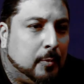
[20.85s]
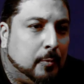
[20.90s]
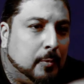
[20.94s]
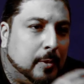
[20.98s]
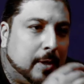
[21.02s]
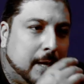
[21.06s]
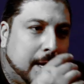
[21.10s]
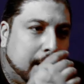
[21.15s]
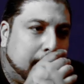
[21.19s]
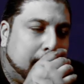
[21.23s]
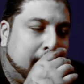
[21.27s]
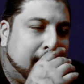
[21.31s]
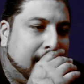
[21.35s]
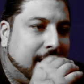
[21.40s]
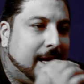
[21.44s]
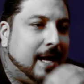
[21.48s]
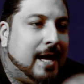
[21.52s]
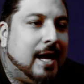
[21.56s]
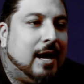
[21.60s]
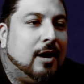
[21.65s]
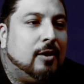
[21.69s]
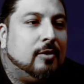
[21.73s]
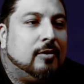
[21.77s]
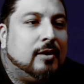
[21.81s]
when I got
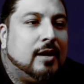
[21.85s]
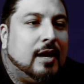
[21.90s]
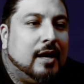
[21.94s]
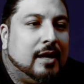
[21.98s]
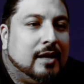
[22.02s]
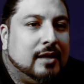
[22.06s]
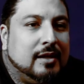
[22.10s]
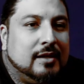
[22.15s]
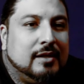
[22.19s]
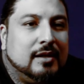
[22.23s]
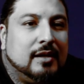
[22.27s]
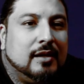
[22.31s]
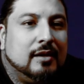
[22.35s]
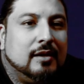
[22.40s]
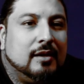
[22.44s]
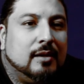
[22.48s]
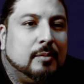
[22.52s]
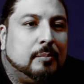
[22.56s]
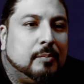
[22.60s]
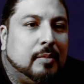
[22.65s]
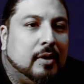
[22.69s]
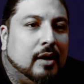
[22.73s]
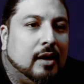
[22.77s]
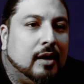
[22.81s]
out, I ended
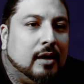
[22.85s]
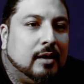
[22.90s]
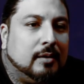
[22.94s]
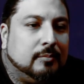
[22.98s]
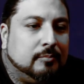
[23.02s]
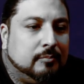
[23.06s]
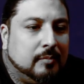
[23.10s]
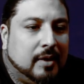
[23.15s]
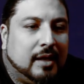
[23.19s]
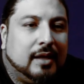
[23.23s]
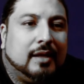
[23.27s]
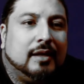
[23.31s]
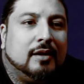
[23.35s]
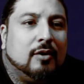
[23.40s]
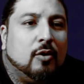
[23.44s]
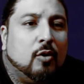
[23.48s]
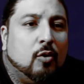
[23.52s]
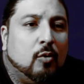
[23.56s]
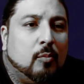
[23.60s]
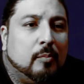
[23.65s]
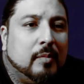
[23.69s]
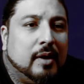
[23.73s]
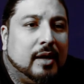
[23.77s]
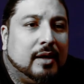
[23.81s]
up uh, making a
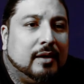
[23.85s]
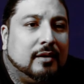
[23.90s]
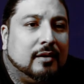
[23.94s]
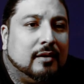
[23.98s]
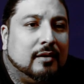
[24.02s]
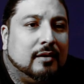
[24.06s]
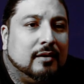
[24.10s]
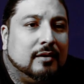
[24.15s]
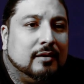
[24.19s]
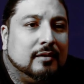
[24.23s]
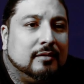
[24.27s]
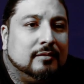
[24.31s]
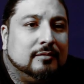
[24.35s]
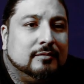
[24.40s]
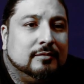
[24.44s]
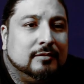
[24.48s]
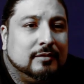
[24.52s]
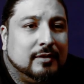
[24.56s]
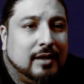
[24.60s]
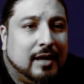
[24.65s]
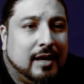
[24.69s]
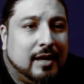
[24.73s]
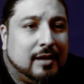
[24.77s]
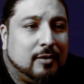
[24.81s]
homemade gun
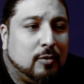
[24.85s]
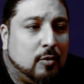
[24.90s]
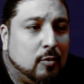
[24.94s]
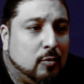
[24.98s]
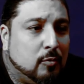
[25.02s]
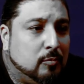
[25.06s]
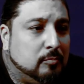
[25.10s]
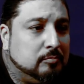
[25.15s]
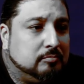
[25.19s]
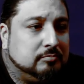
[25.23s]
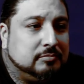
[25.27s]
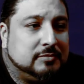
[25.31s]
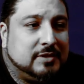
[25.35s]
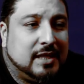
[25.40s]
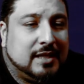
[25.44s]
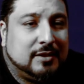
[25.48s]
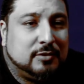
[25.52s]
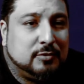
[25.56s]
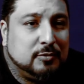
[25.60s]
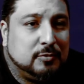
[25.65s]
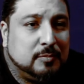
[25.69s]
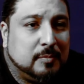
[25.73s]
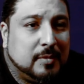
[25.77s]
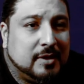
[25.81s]
at home, tattooed